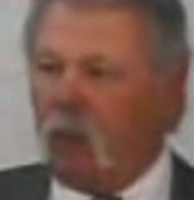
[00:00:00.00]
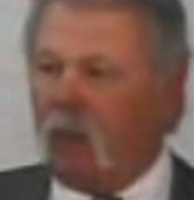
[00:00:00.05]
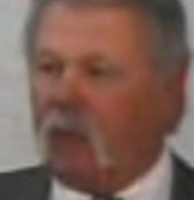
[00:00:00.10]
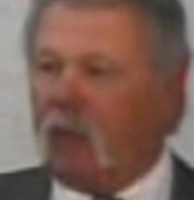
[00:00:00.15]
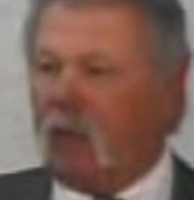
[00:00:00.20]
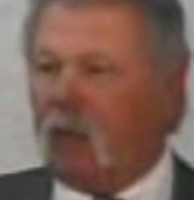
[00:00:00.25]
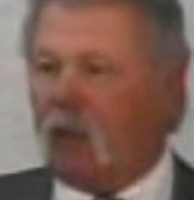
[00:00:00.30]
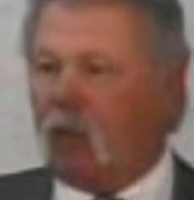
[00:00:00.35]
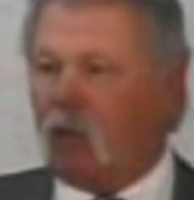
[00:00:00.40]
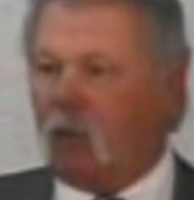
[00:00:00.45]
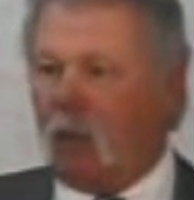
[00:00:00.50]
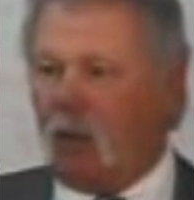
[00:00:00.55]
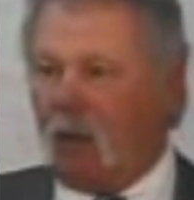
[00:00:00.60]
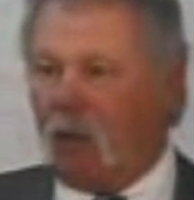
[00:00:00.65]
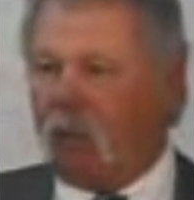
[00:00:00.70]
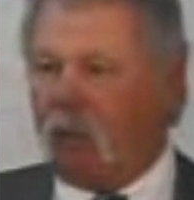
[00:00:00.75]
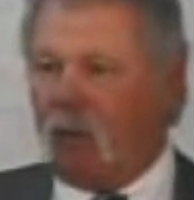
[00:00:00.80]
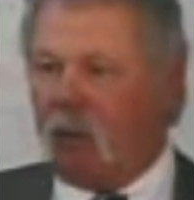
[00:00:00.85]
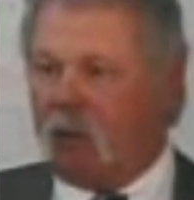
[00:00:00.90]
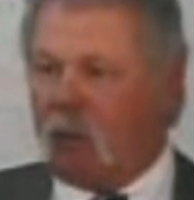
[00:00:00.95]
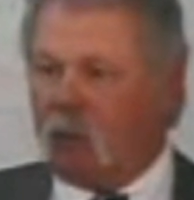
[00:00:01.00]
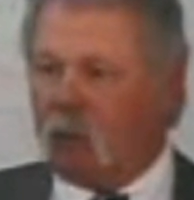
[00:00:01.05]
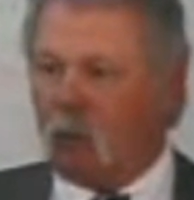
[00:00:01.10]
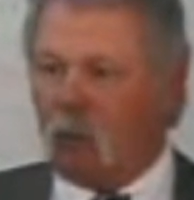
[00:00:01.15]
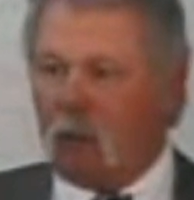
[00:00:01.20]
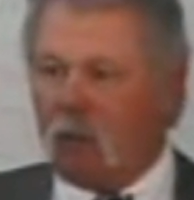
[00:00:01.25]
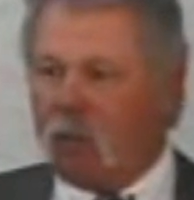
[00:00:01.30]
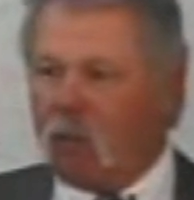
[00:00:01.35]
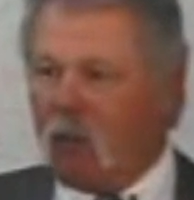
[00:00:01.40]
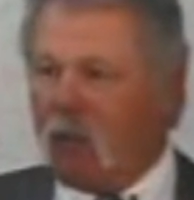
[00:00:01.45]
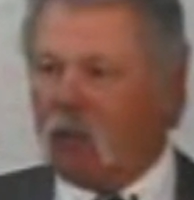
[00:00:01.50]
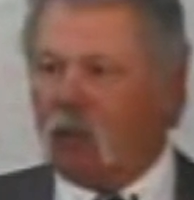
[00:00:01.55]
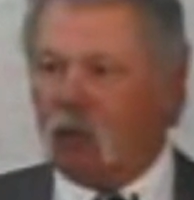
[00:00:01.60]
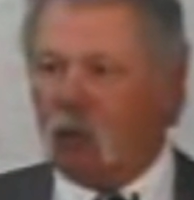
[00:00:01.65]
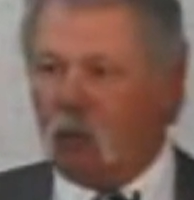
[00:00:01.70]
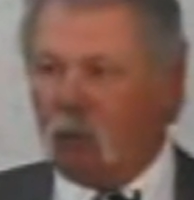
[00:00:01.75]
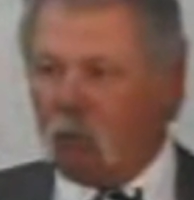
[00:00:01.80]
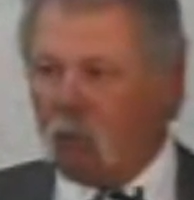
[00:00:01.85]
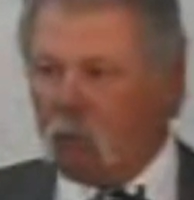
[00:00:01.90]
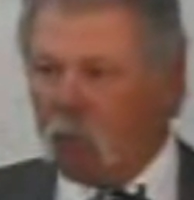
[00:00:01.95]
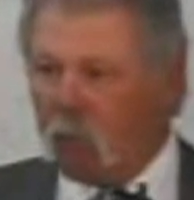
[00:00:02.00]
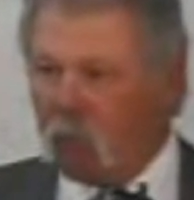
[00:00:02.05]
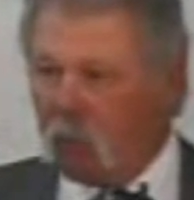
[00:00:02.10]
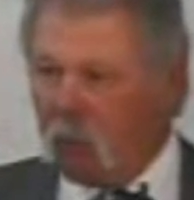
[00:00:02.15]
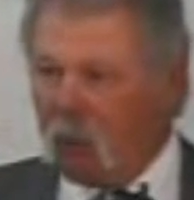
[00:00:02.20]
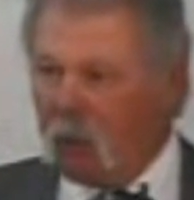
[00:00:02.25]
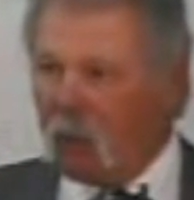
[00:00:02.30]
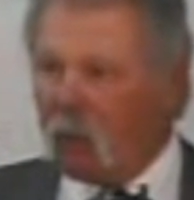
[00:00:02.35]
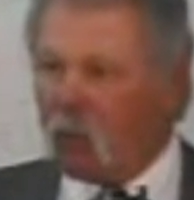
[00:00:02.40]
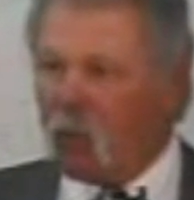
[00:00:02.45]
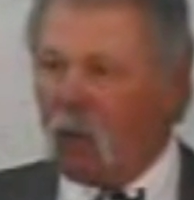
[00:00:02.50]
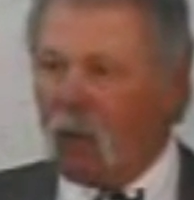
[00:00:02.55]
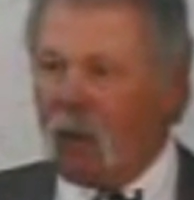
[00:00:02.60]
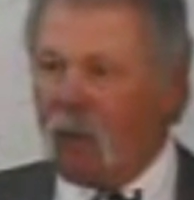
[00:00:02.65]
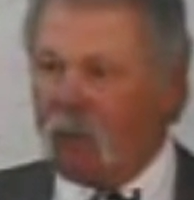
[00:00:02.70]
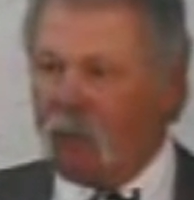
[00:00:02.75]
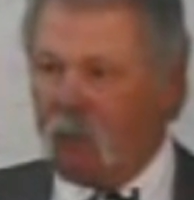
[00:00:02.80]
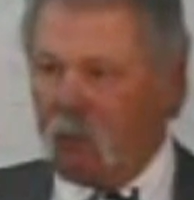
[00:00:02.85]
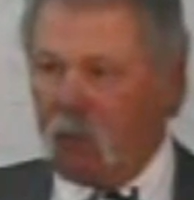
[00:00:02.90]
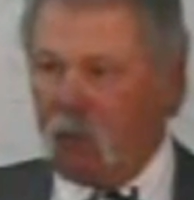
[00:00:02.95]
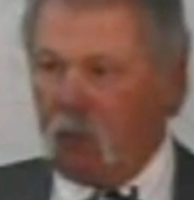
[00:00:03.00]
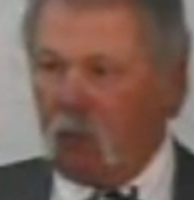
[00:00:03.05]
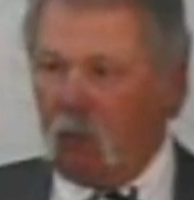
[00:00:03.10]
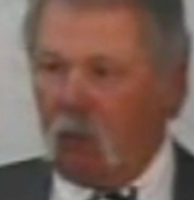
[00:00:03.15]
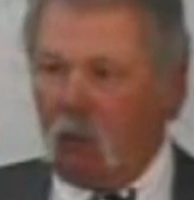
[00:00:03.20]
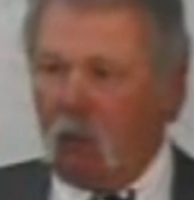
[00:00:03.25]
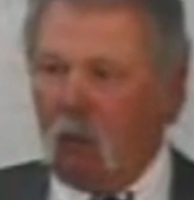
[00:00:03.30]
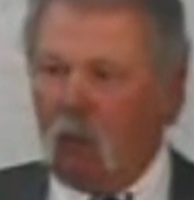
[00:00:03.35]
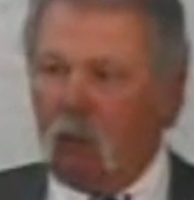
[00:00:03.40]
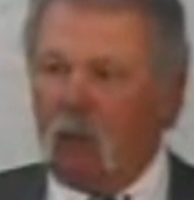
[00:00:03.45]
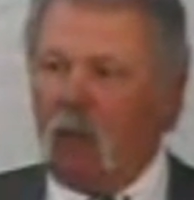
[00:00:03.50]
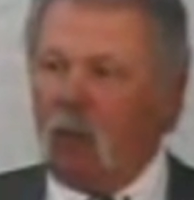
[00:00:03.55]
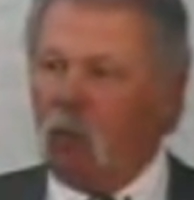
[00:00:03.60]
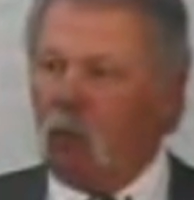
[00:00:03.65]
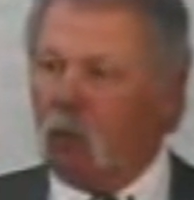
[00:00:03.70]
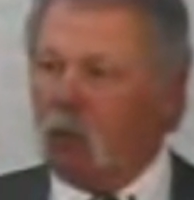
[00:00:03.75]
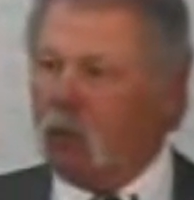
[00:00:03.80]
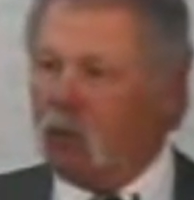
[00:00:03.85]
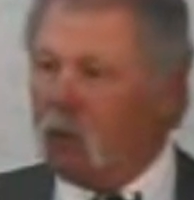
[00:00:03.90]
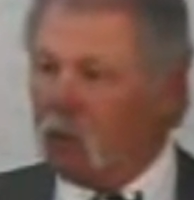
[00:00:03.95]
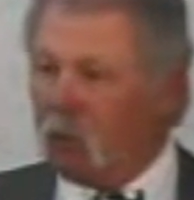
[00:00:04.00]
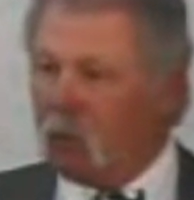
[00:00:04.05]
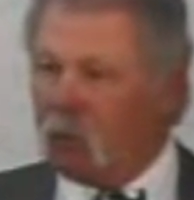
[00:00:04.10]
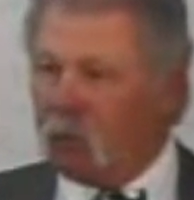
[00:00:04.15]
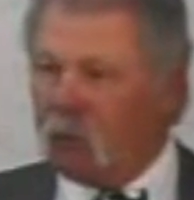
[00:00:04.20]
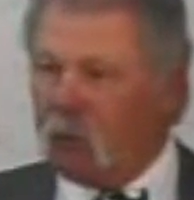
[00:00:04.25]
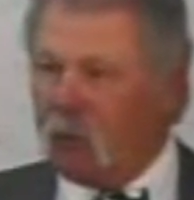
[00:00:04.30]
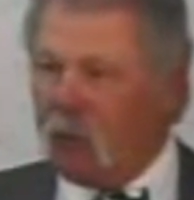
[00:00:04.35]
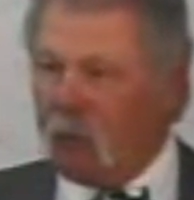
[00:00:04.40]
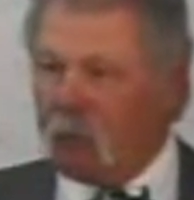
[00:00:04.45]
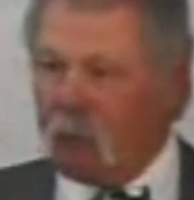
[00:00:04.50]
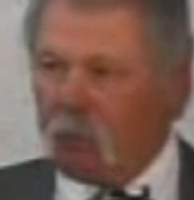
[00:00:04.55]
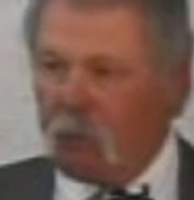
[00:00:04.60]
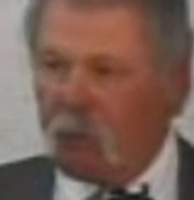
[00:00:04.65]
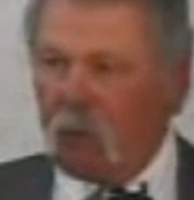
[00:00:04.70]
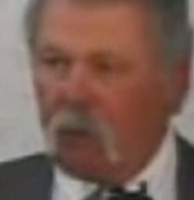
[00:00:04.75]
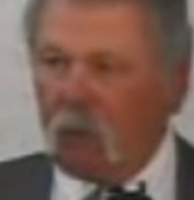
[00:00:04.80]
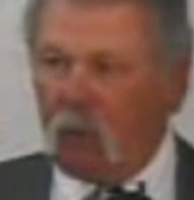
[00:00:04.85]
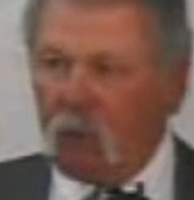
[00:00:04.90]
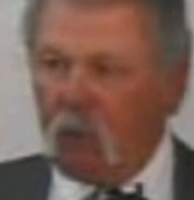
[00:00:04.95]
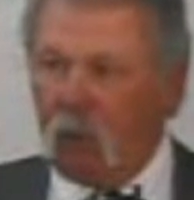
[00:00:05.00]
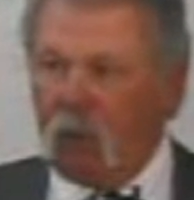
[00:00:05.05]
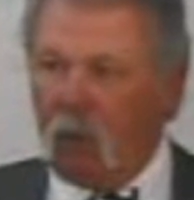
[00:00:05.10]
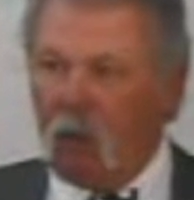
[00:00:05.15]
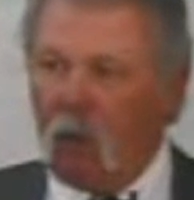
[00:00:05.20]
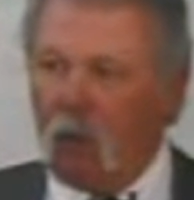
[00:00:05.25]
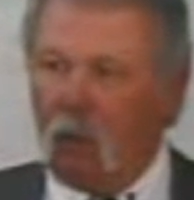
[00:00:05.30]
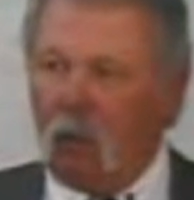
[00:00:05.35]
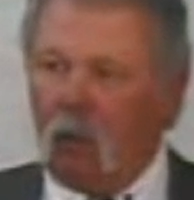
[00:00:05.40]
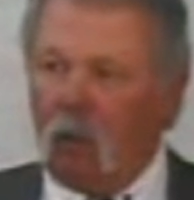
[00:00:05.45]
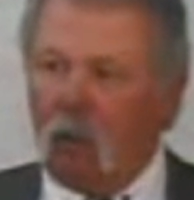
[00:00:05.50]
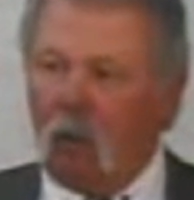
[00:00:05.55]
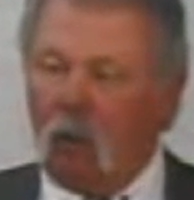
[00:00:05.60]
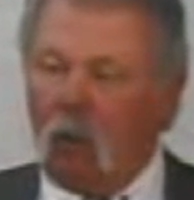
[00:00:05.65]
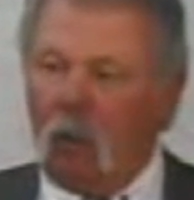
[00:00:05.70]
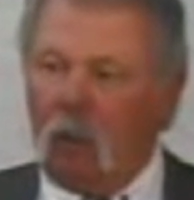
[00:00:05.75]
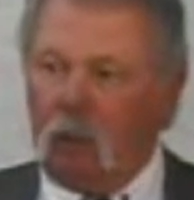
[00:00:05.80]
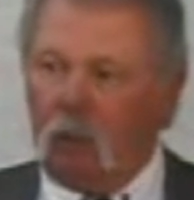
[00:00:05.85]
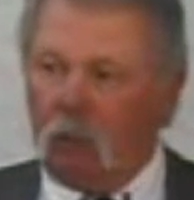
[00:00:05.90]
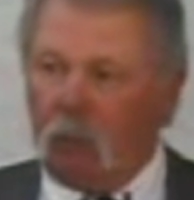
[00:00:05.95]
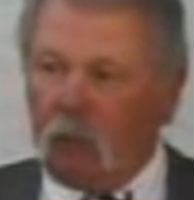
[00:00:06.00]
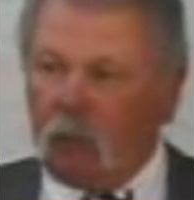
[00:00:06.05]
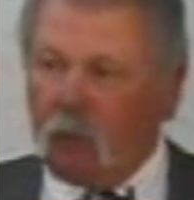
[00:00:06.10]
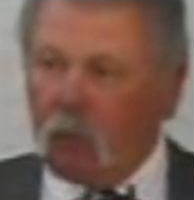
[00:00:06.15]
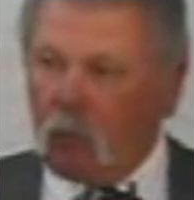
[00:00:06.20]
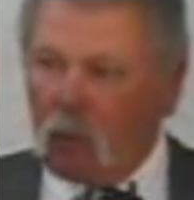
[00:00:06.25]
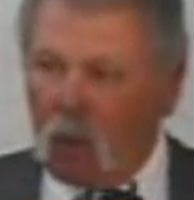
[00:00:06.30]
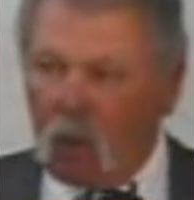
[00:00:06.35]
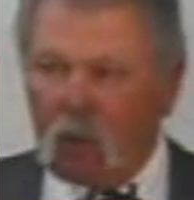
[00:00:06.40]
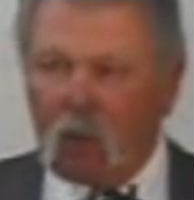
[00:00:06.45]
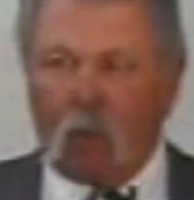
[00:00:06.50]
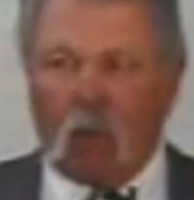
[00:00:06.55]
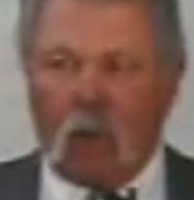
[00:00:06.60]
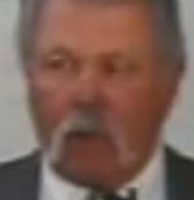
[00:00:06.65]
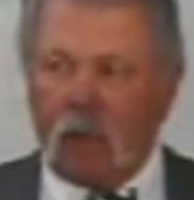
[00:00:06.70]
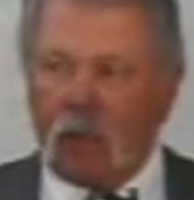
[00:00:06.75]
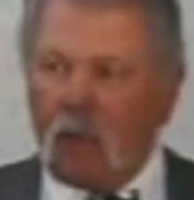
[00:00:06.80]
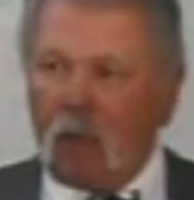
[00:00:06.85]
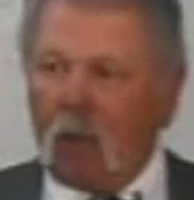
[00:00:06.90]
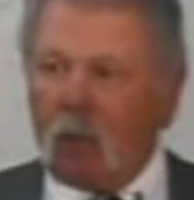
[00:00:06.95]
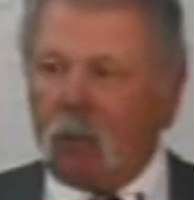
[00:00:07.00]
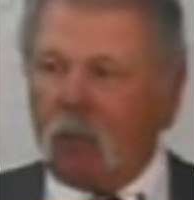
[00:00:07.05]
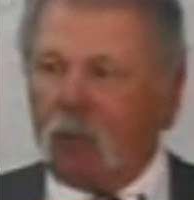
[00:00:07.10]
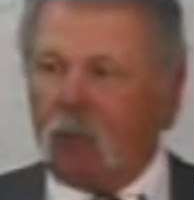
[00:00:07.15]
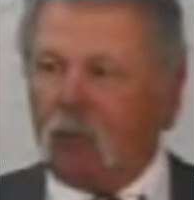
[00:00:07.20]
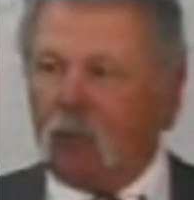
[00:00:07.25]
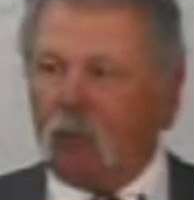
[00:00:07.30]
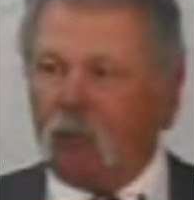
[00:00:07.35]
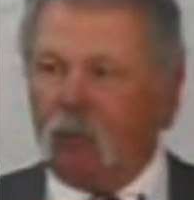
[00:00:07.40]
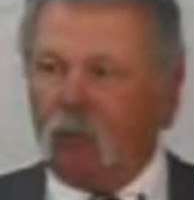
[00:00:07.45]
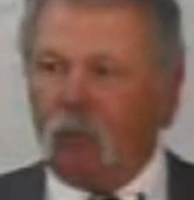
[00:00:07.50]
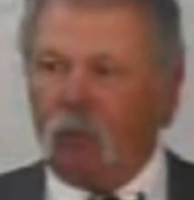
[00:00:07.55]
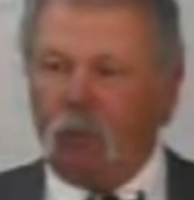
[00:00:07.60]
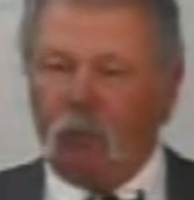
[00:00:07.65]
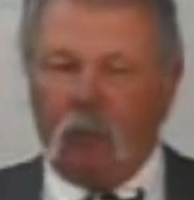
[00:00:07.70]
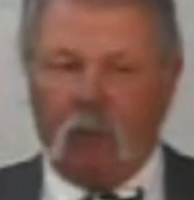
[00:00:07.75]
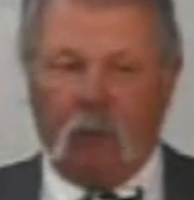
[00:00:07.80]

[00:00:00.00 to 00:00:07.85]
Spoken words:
Ready aircraft. Now these were conventional aircraft. They weren't nuclear tipped, and they were on their way to help us.